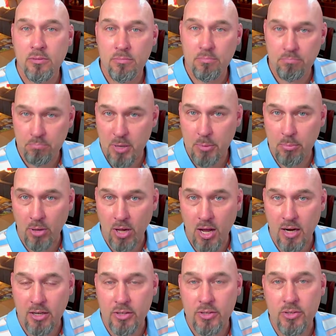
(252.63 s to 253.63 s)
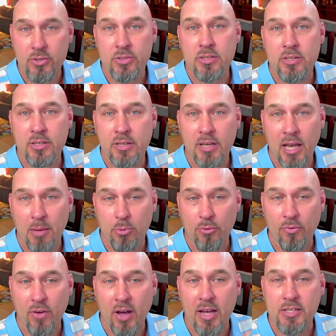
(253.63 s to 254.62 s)
be blockers, and
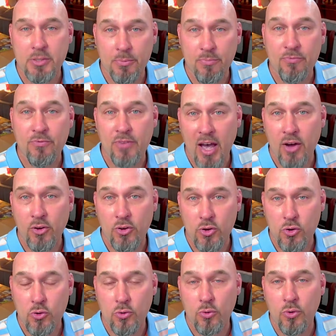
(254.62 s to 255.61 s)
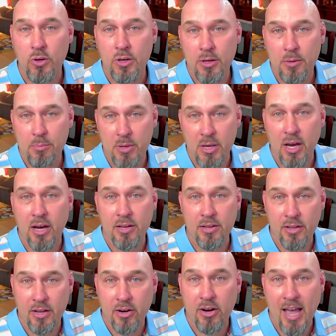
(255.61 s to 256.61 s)
provide some value beyond
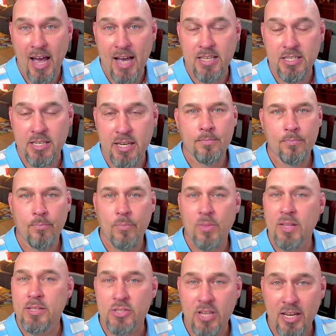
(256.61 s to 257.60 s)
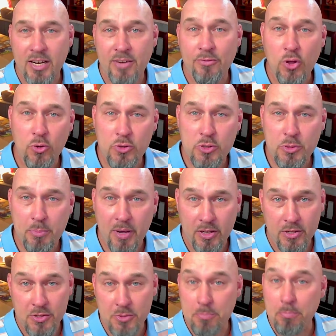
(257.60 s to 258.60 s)
their casting. Instead of those
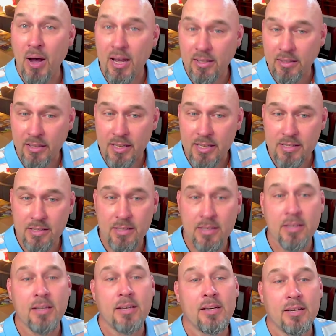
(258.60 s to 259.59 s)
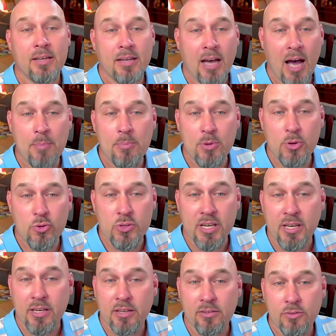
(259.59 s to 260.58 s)
spells, my list, I'm
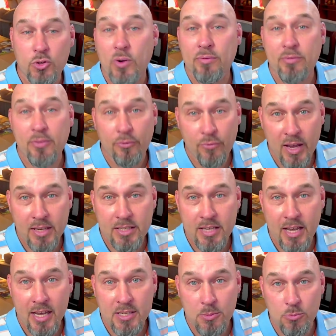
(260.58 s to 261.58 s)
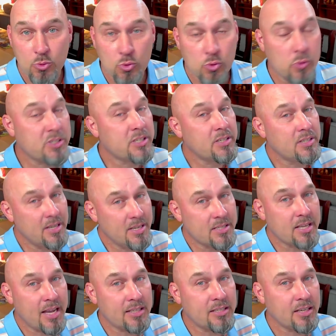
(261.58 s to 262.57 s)
using Drift of Phantasms, which is
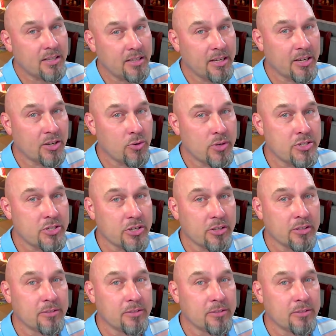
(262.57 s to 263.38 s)
technically a creature,